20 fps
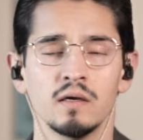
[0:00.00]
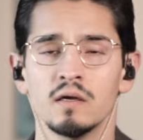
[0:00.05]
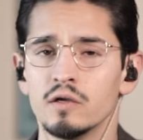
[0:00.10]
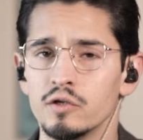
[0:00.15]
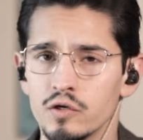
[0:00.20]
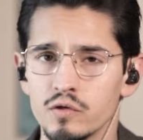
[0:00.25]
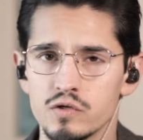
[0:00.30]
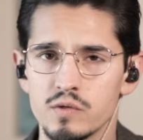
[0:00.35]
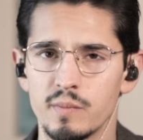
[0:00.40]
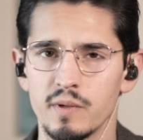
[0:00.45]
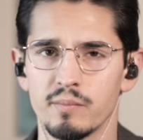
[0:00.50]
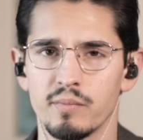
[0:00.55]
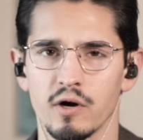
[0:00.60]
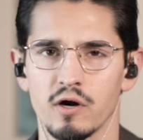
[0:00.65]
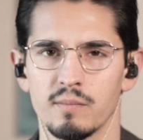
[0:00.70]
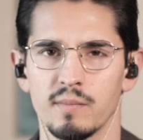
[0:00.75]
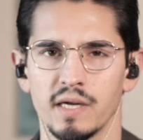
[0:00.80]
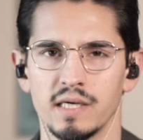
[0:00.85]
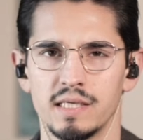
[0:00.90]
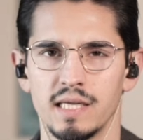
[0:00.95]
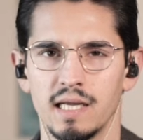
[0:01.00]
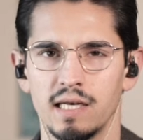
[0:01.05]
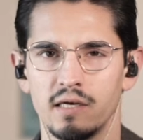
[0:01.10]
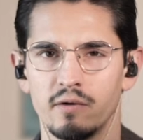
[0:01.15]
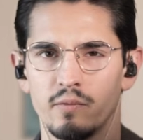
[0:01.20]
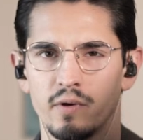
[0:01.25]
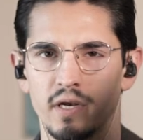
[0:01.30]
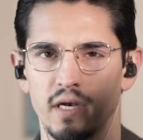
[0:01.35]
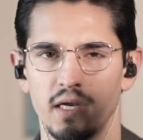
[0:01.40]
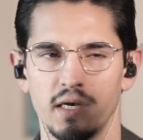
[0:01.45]
used to be part of my daily
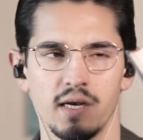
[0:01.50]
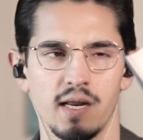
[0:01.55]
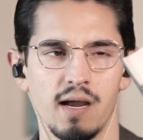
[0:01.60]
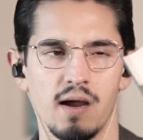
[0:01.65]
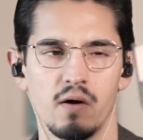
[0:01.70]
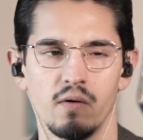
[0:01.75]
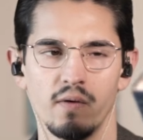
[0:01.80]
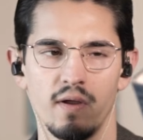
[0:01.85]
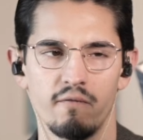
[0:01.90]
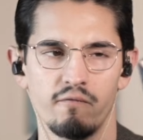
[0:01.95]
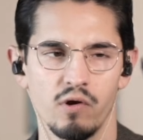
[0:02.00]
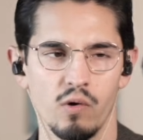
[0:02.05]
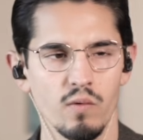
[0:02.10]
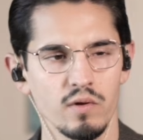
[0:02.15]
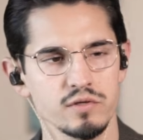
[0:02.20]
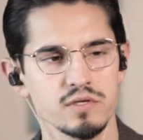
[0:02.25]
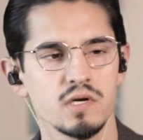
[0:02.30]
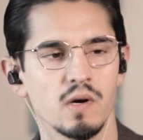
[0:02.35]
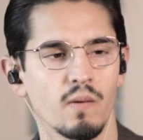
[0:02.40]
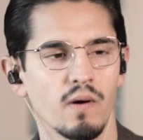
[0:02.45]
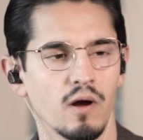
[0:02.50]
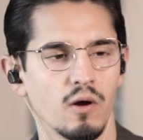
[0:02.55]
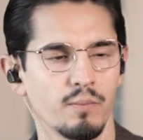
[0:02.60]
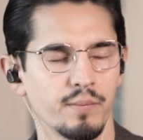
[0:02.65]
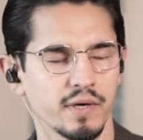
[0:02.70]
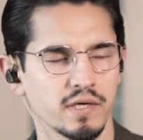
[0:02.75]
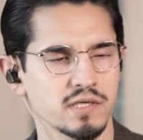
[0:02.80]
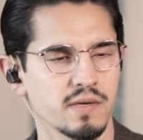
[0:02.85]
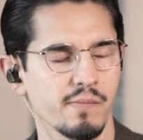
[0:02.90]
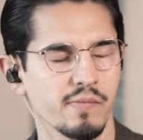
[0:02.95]
reading. Now every once in a while I'll
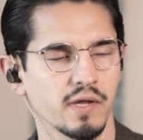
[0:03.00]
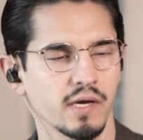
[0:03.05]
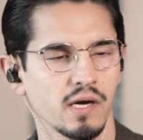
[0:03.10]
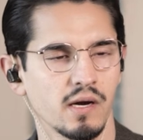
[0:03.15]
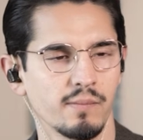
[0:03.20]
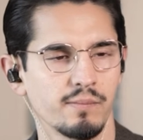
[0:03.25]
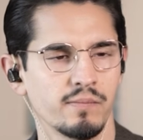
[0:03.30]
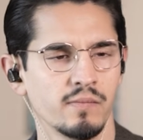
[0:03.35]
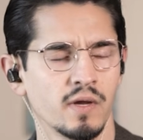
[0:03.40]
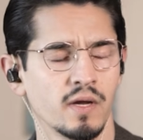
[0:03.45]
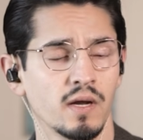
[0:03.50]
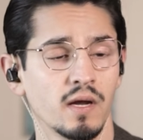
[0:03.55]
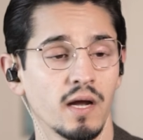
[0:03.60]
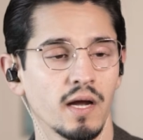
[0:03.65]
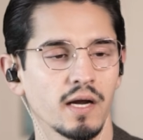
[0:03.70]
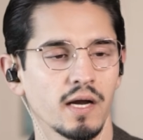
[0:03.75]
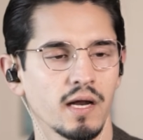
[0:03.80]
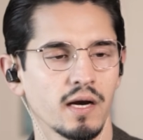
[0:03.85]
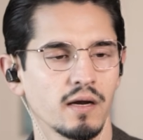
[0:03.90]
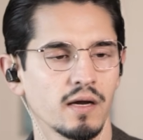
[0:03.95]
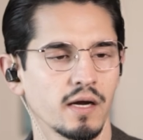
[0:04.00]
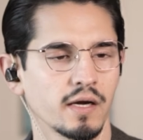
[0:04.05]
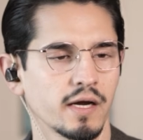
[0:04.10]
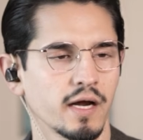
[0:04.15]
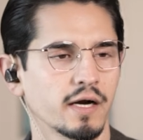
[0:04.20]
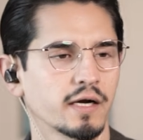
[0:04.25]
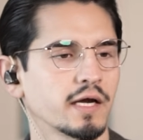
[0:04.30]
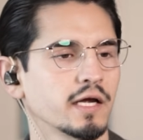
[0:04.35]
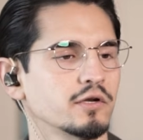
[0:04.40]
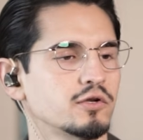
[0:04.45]
pick something up. I
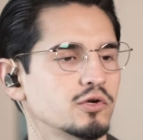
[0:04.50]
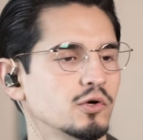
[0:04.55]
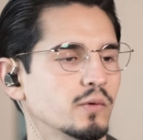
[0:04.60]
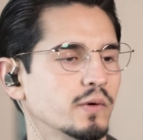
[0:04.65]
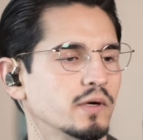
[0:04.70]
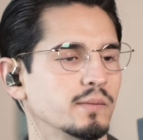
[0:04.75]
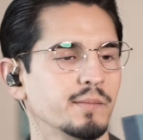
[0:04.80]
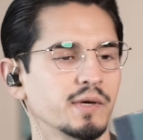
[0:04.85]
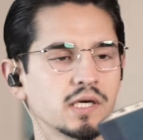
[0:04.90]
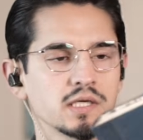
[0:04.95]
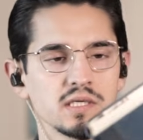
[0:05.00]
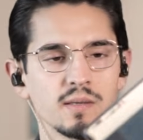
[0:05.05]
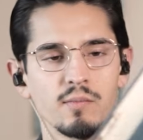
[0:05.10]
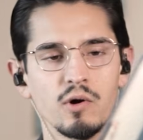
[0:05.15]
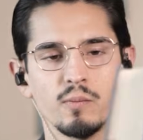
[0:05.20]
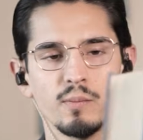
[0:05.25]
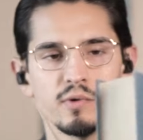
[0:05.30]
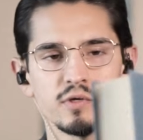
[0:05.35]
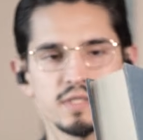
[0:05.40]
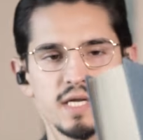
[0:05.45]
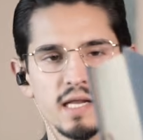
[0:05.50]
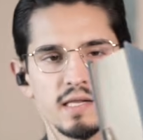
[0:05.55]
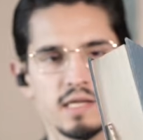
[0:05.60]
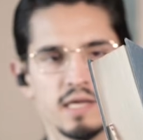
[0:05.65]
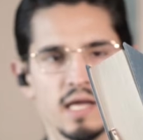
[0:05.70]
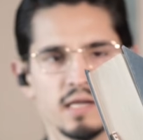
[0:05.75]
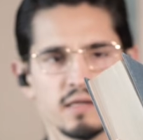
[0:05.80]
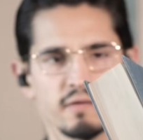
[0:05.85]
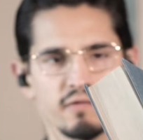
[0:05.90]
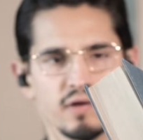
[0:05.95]
gotta get to it because I'm almost at
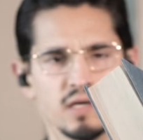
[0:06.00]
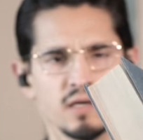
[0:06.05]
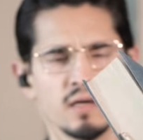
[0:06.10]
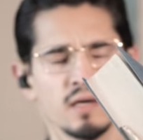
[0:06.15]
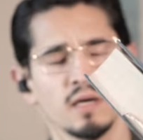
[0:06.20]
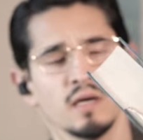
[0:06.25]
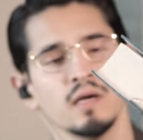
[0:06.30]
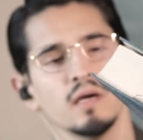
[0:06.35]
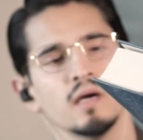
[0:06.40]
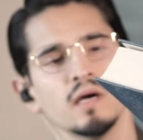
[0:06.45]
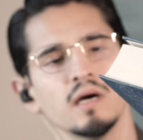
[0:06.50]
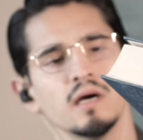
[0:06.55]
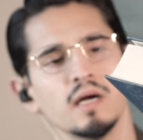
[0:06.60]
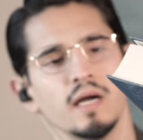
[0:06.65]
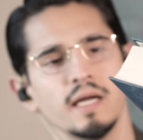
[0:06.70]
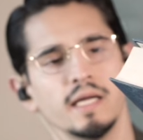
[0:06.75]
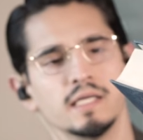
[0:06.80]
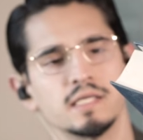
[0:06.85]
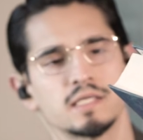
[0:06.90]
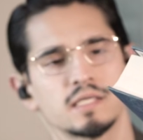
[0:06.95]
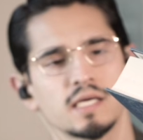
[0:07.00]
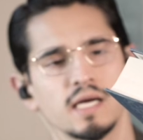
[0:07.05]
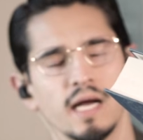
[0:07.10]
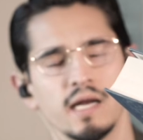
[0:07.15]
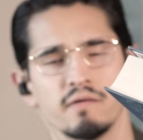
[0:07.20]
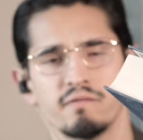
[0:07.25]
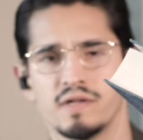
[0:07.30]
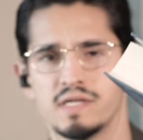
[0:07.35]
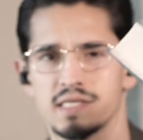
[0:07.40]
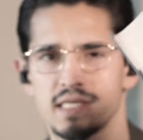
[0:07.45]
the end of it. It's
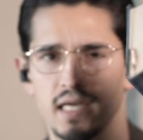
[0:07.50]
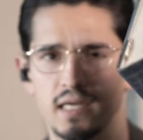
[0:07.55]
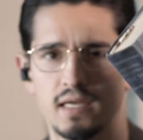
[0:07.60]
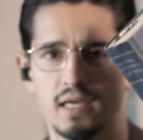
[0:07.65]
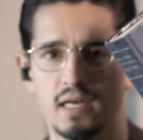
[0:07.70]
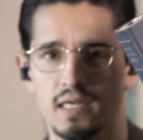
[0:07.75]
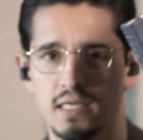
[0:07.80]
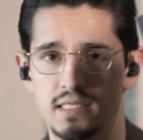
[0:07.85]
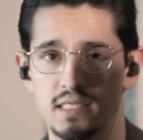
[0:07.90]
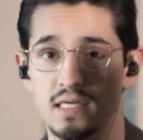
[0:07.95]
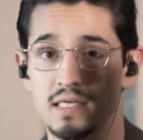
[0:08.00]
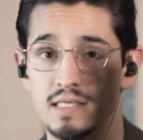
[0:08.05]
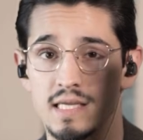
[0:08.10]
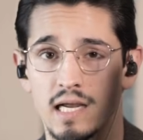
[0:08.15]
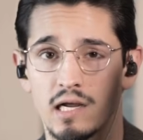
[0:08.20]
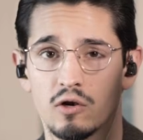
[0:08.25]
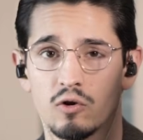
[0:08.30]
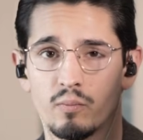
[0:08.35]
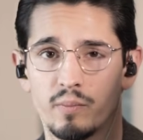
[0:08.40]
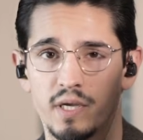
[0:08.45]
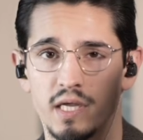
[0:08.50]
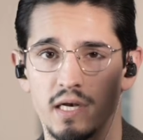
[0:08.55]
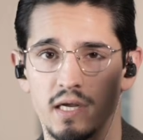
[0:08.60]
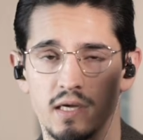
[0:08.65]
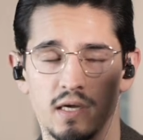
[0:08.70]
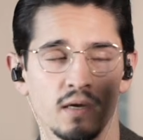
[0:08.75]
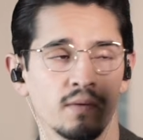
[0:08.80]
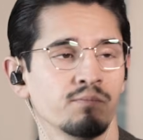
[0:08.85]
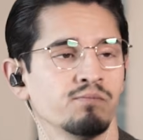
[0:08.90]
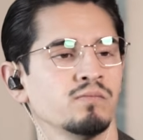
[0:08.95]
kind of it is
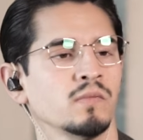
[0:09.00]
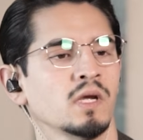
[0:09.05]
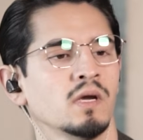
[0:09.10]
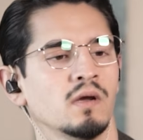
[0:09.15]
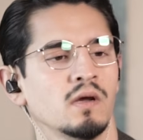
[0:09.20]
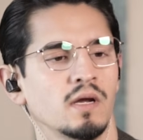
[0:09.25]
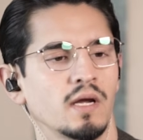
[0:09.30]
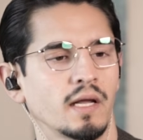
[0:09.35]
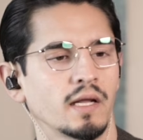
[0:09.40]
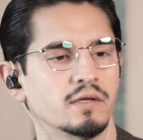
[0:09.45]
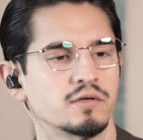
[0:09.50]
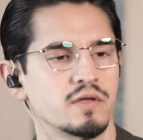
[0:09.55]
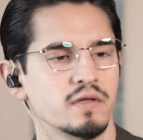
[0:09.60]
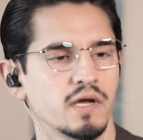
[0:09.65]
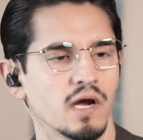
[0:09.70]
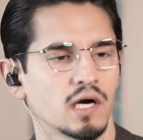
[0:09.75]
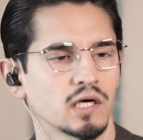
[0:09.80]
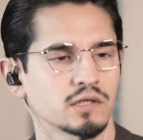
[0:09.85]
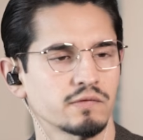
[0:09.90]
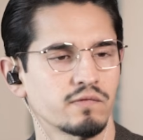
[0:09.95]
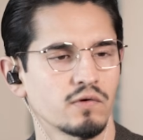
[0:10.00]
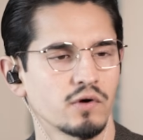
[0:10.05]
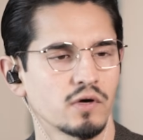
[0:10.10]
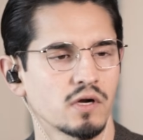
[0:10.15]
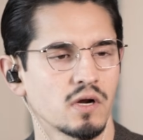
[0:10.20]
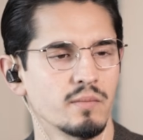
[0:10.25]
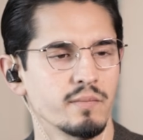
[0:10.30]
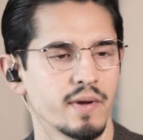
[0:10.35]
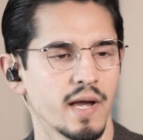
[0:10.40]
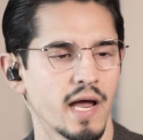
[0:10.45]
encyclopedic. It's the Oxford
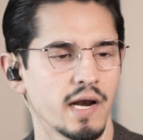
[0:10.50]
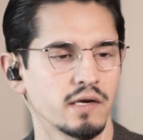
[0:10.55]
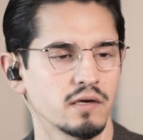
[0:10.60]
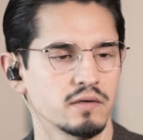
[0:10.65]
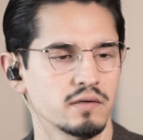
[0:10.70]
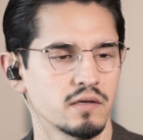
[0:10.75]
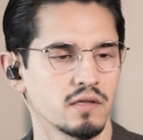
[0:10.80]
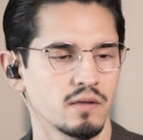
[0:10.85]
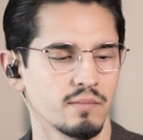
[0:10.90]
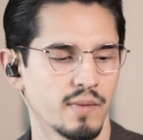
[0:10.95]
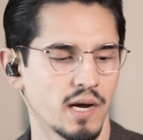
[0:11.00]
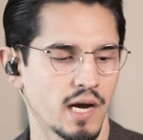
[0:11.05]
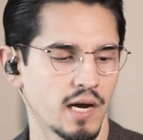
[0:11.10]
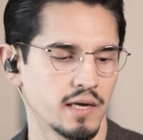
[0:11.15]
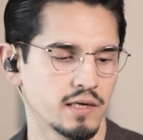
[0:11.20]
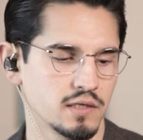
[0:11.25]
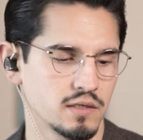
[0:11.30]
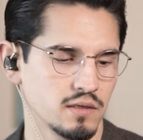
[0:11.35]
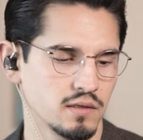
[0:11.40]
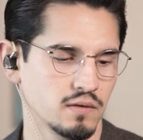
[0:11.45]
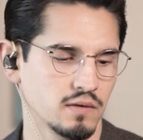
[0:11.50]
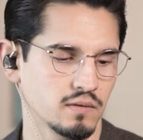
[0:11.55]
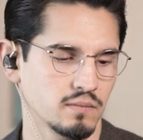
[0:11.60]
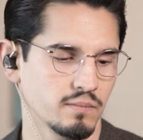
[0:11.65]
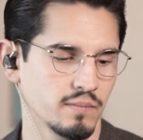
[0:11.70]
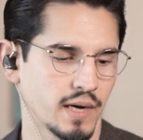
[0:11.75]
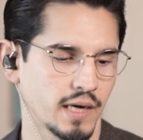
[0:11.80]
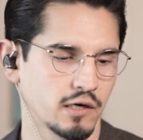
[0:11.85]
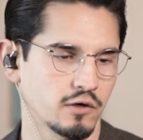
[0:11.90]
Companion to the Mind by